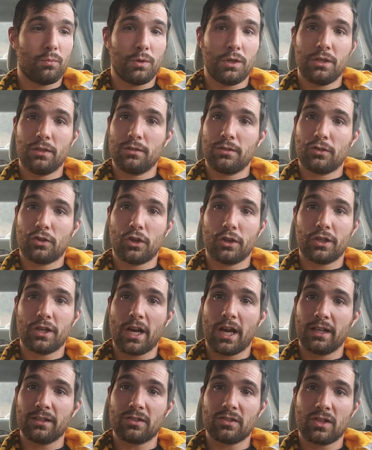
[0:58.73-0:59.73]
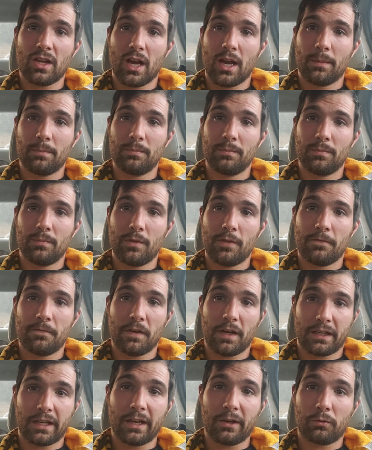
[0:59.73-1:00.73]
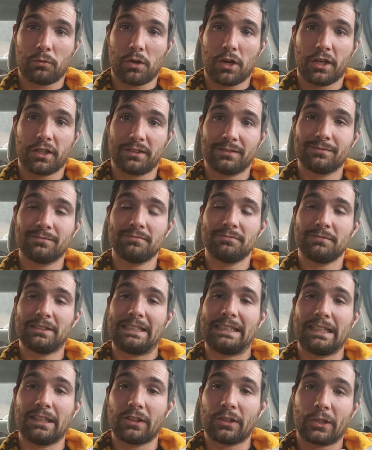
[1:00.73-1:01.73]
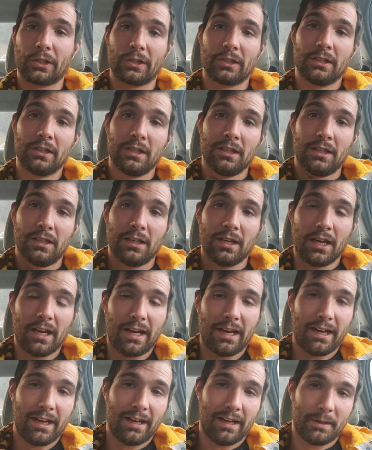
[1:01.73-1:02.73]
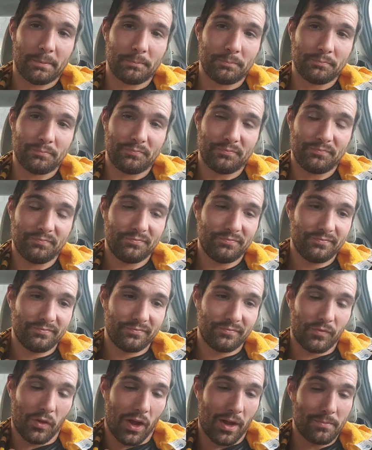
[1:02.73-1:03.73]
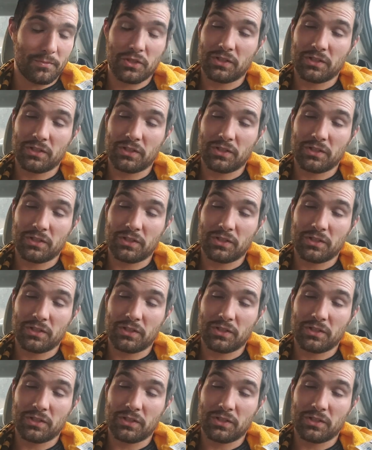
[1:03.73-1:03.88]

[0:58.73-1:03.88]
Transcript: We could not stop the fucking run either. Um, I'm